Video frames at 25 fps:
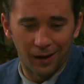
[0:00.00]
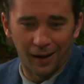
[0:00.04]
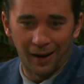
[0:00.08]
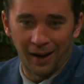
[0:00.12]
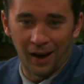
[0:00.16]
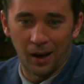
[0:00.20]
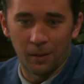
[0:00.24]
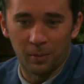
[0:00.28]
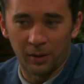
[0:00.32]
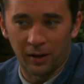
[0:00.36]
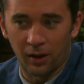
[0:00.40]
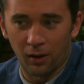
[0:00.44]

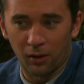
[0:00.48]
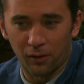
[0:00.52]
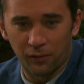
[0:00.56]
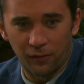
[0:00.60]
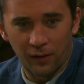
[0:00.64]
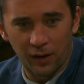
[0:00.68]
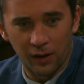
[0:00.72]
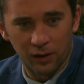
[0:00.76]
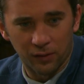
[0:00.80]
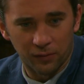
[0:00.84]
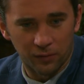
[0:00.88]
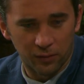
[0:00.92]
Abigail
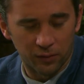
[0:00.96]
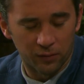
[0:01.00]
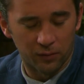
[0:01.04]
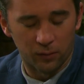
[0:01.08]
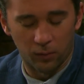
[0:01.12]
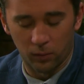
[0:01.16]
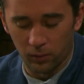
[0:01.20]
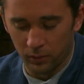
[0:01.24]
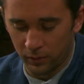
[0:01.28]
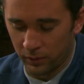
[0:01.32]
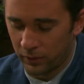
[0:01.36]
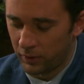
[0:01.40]
filed for
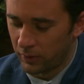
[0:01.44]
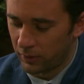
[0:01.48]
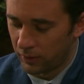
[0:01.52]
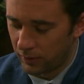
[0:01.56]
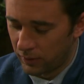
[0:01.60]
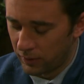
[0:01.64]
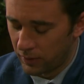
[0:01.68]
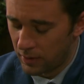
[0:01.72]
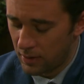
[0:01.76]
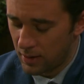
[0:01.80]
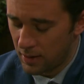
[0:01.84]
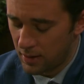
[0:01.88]
divorce.
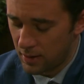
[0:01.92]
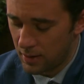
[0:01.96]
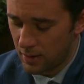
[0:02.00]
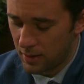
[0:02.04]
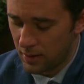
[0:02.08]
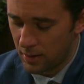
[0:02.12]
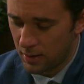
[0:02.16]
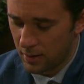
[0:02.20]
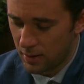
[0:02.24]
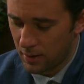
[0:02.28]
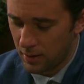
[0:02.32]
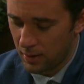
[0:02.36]

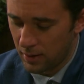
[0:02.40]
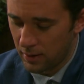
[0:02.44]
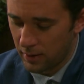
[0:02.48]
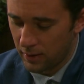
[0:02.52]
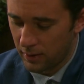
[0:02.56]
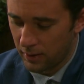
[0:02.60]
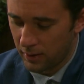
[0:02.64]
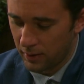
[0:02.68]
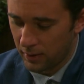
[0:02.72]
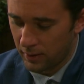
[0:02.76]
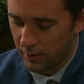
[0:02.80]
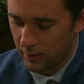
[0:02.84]

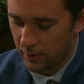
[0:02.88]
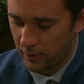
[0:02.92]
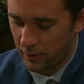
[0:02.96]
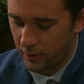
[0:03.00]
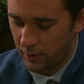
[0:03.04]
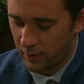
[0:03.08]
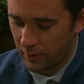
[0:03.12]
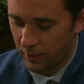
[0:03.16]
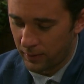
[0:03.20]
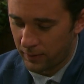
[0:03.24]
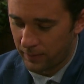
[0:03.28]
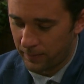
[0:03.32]

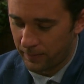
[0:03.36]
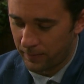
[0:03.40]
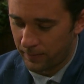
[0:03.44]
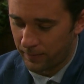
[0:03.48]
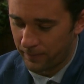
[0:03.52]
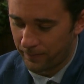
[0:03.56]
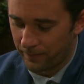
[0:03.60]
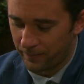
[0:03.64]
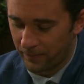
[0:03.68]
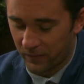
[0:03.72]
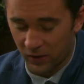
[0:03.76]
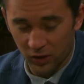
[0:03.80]
The, um,
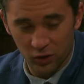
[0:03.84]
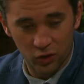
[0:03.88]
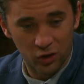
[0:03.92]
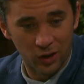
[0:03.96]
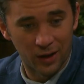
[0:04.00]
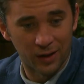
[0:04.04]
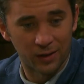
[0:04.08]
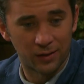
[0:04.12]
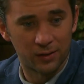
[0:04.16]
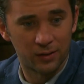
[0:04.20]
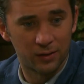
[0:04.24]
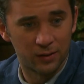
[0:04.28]
the
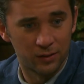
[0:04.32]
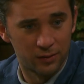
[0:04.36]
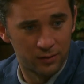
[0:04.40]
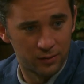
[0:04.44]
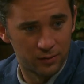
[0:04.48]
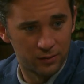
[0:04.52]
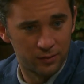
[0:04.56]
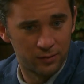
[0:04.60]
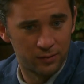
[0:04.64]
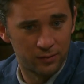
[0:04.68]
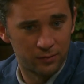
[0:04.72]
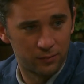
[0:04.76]
jet,
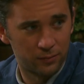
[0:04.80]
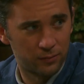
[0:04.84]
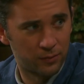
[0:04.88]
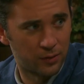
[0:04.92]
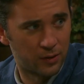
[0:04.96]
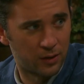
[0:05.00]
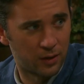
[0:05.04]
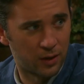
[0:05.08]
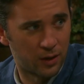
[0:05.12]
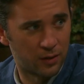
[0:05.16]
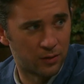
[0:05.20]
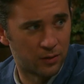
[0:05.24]

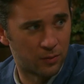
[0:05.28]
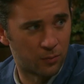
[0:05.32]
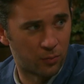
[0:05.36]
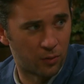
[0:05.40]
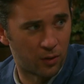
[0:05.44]
the engine